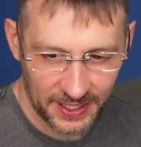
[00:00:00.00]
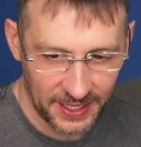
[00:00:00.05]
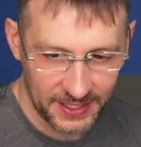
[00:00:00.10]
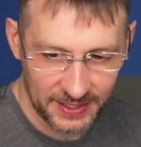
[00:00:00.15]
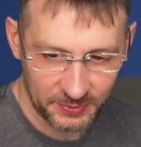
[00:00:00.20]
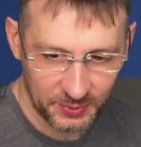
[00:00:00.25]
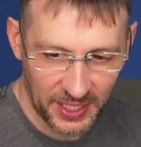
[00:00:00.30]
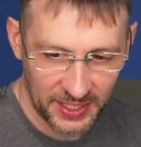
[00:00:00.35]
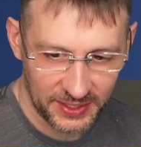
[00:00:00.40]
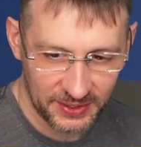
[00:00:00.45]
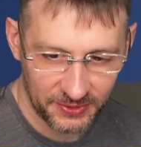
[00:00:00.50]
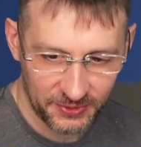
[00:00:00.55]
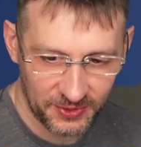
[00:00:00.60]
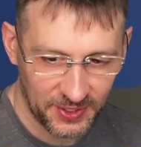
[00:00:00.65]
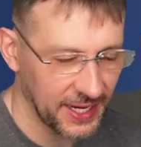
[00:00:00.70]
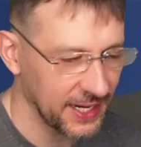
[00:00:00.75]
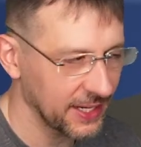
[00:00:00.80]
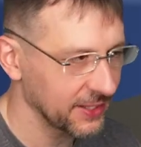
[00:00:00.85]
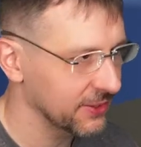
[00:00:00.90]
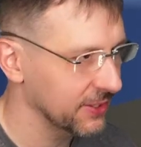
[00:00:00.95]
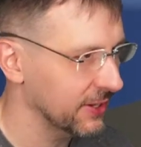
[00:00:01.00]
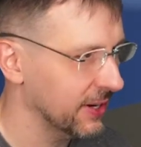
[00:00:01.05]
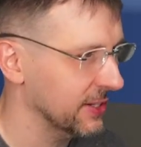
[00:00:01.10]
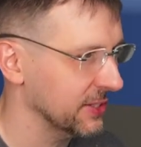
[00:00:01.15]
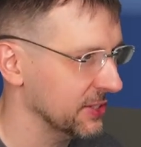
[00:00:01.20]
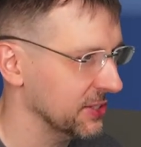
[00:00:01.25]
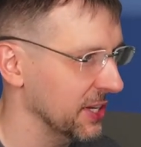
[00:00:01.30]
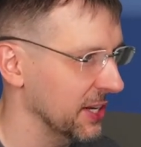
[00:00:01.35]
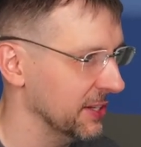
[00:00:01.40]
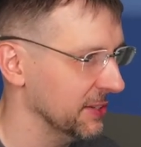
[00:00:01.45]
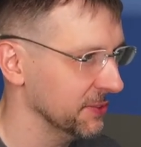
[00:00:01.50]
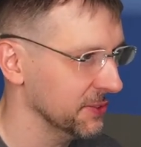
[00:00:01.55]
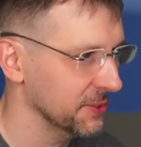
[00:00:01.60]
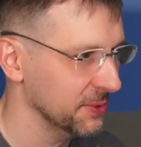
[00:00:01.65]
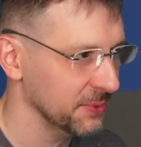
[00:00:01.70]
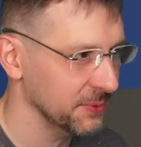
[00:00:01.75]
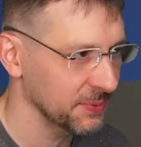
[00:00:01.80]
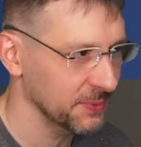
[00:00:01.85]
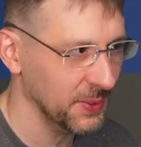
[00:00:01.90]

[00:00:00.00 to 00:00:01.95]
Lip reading: and we had to fly out there ourselves